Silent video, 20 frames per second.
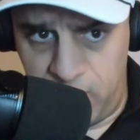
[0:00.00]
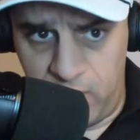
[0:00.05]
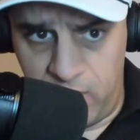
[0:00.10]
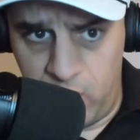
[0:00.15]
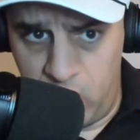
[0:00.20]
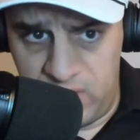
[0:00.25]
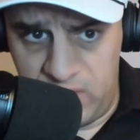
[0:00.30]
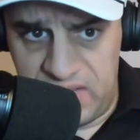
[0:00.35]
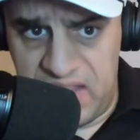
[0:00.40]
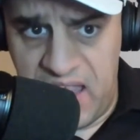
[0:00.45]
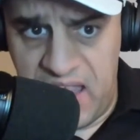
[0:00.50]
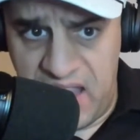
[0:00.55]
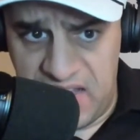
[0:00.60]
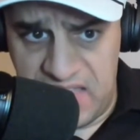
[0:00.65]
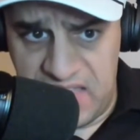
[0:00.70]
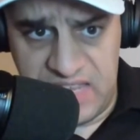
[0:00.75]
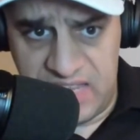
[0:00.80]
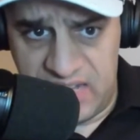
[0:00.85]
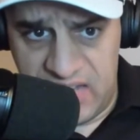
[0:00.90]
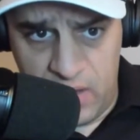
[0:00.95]
Buffalo, who did
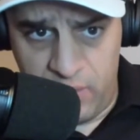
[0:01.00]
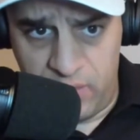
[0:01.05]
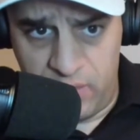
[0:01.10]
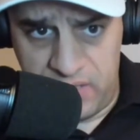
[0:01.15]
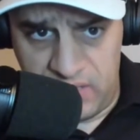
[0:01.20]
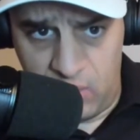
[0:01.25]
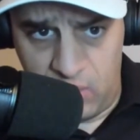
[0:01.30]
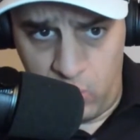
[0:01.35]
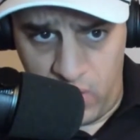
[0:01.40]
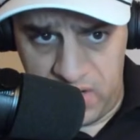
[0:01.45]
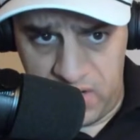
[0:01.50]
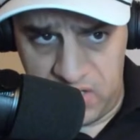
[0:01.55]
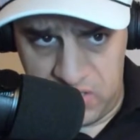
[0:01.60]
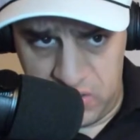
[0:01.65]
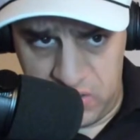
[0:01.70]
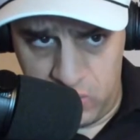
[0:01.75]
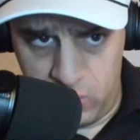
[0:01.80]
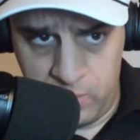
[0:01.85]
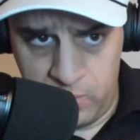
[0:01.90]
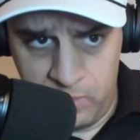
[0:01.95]
anything and everything they wanted
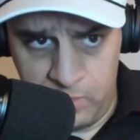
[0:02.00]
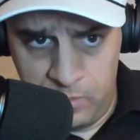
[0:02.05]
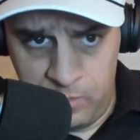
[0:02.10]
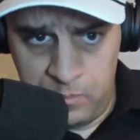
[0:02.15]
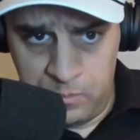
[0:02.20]
to.